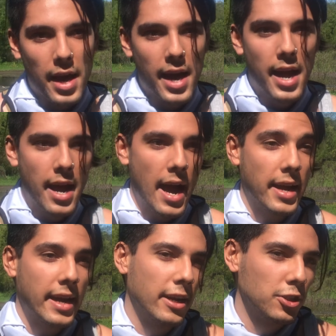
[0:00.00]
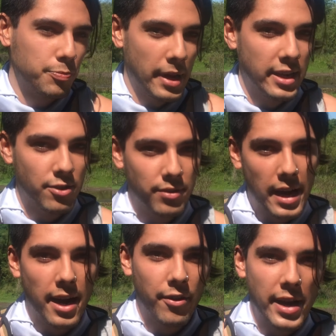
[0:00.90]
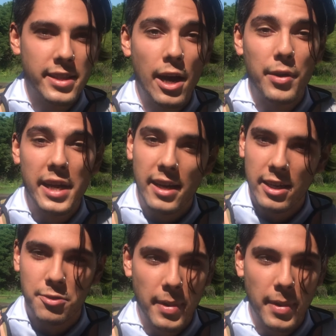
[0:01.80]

I cannot spell it right now in English,